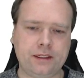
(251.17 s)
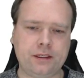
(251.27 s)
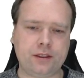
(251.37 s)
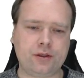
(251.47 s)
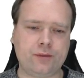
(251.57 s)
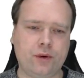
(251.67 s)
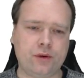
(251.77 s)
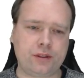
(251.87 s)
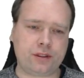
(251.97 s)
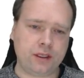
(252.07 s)

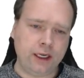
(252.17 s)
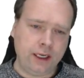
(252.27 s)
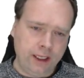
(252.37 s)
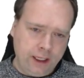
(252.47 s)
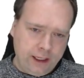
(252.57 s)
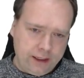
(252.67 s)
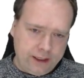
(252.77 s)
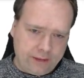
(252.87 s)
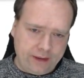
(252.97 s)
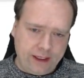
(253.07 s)
supports
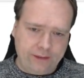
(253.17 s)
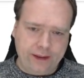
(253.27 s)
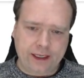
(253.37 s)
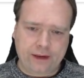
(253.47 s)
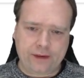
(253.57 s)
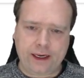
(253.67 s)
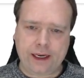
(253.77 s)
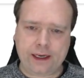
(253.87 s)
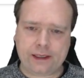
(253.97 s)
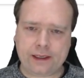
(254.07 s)
Java 11, Java
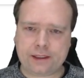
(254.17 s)
8.